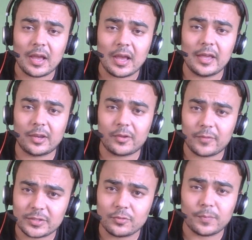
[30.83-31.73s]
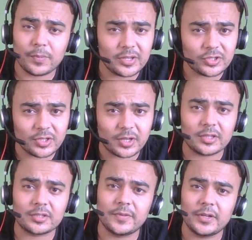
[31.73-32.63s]
I request you to please share
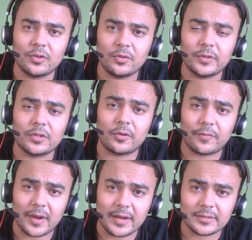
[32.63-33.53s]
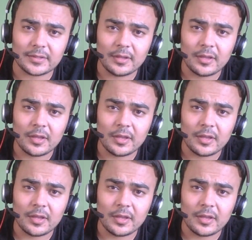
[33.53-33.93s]
this video with your friends